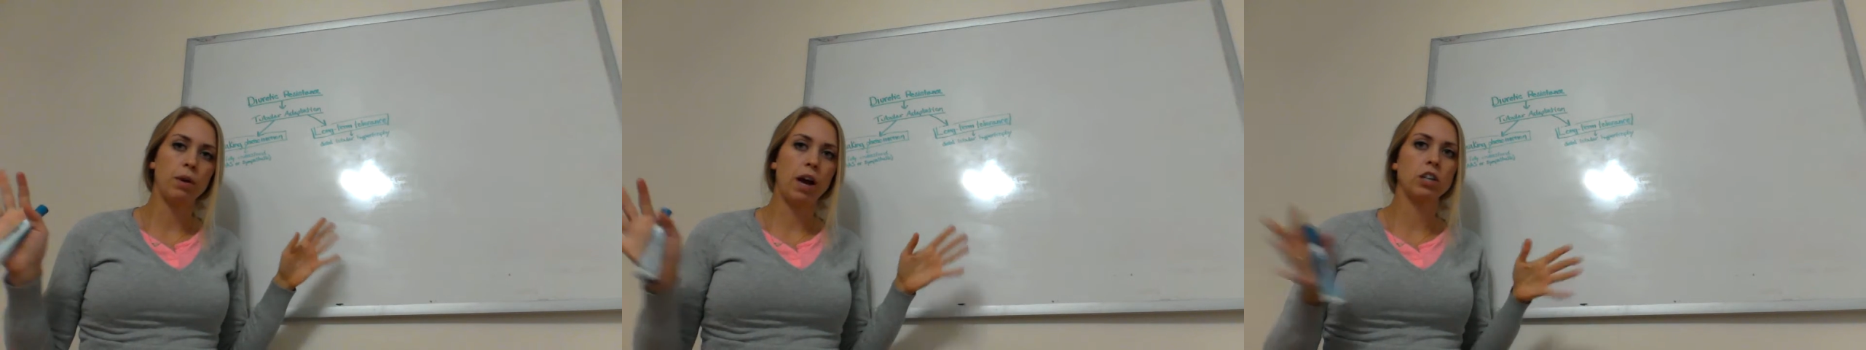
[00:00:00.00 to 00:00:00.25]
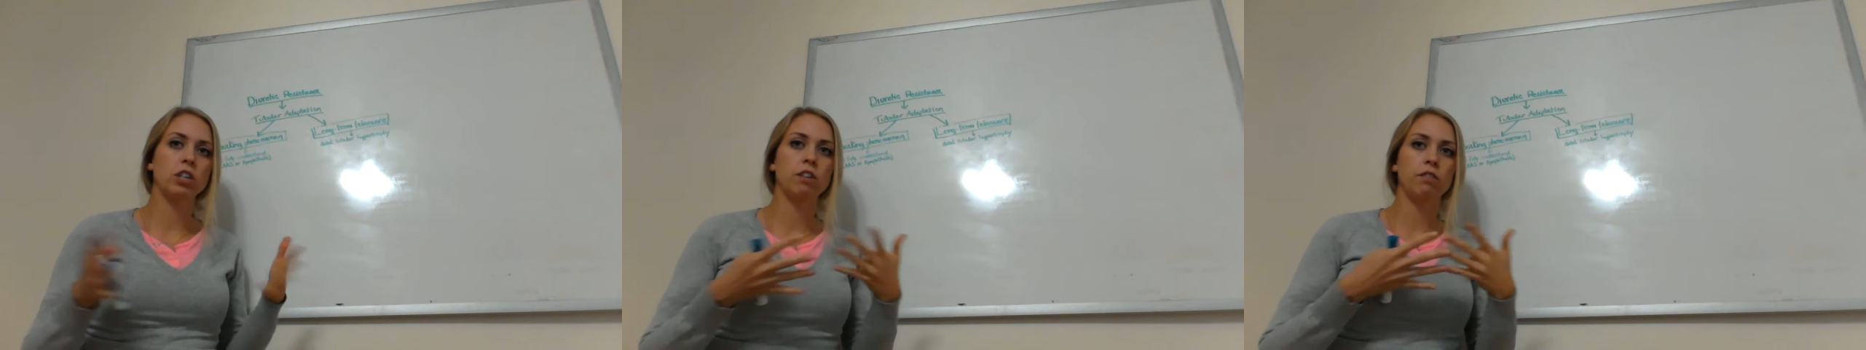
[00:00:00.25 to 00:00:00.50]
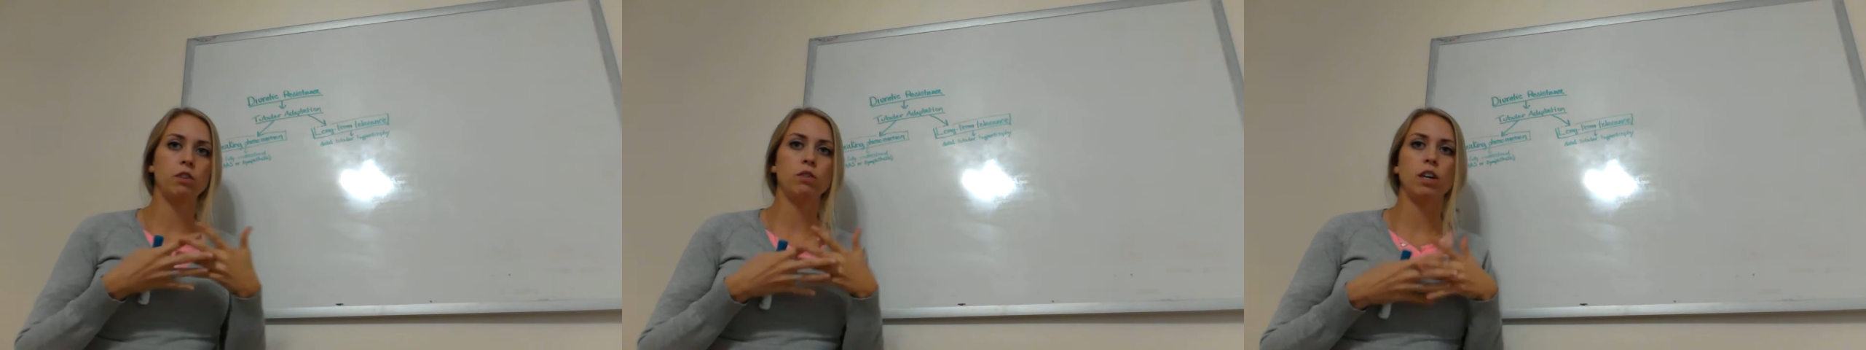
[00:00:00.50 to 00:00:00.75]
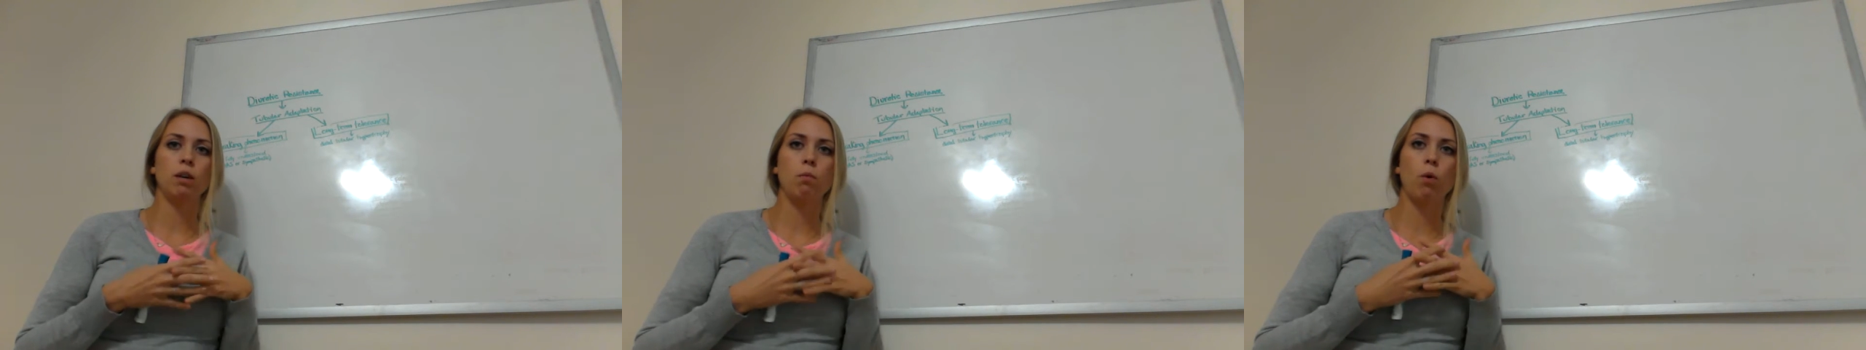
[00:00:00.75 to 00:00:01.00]
reaction of
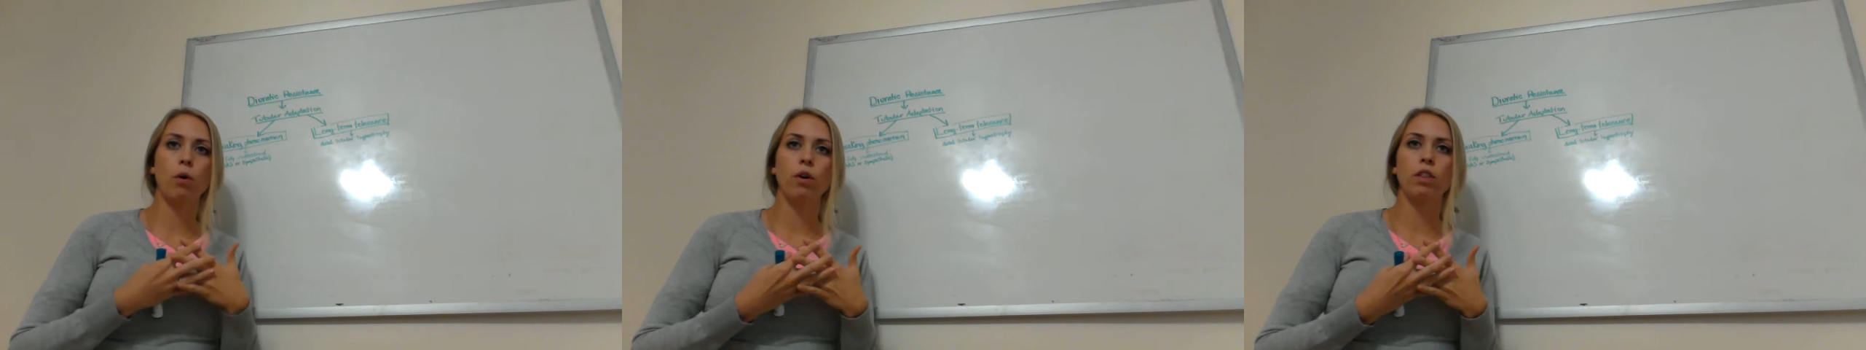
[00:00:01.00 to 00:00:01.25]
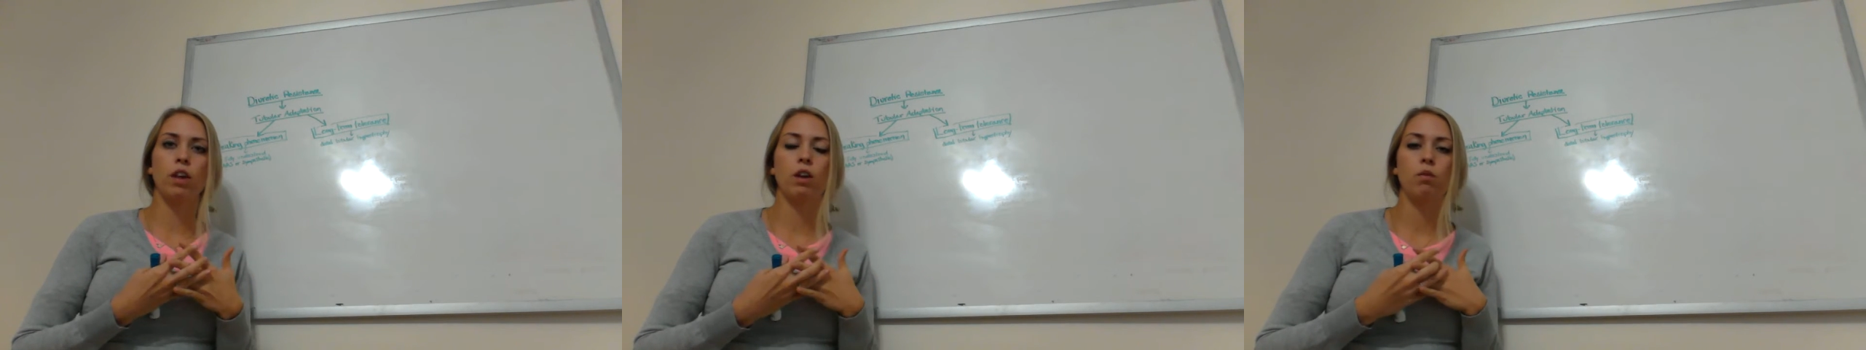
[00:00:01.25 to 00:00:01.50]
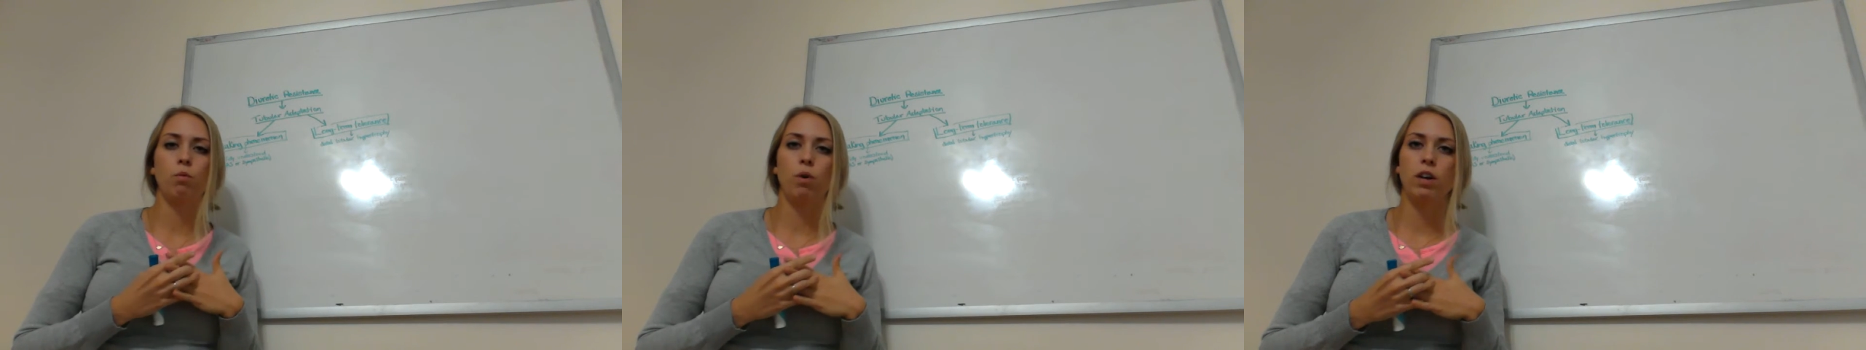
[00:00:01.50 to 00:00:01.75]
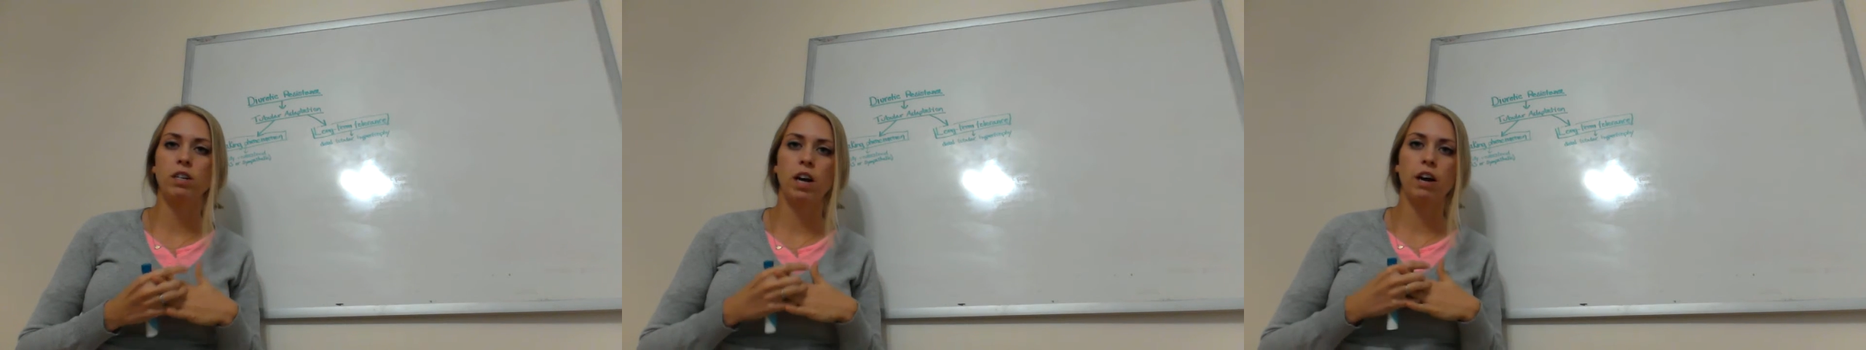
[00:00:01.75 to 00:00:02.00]
using more than one